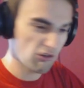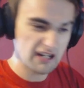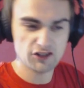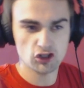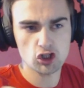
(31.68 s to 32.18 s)
or
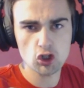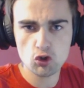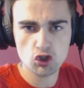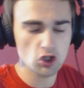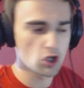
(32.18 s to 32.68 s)

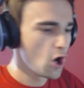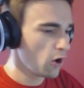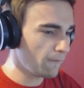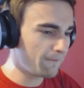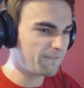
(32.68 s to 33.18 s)
electrocution
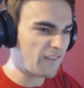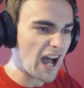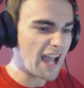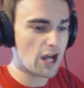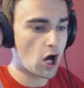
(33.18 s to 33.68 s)
or
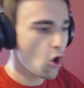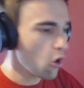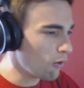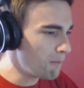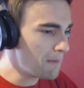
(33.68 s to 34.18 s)
fire
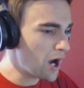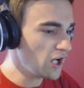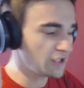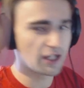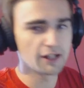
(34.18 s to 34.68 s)
or
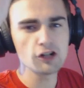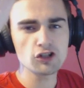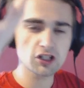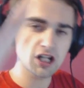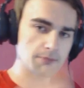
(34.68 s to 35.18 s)
murder. No,
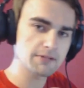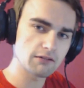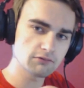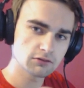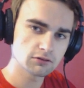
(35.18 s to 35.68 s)
just calm
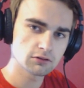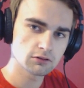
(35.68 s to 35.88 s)
down.